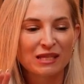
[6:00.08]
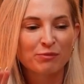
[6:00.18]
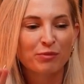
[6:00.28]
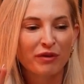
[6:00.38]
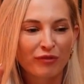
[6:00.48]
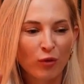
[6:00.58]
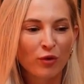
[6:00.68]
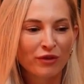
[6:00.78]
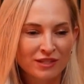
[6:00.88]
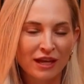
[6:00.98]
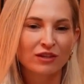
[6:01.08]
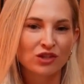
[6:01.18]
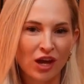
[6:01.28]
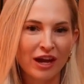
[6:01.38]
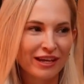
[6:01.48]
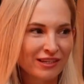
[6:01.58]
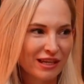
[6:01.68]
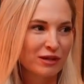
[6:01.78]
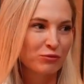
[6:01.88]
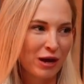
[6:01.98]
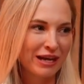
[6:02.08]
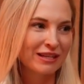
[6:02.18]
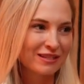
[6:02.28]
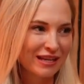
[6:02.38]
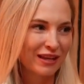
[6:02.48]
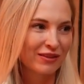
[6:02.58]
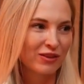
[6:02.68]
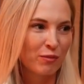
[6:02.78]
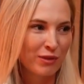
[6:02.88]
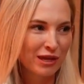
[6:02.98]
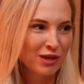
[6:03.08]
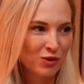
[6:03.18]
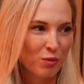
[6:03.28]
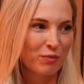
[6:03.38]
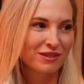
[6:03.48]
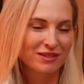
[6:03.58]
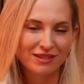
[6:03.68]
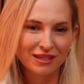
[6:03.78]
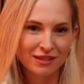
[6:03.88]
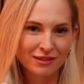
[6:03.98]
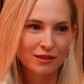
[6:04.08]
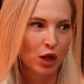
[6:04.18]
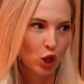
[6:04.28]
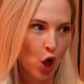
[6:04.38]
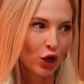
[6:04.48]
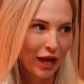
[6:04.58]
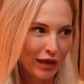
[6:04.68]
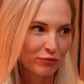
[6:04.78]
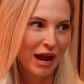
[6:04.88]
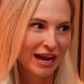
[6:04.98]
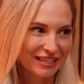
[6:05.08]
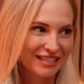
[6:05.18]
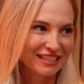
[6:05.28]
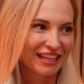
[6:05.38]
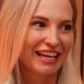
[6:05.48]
before the sun shines, it rains. And the bigger your business is, the longer it rains. Like,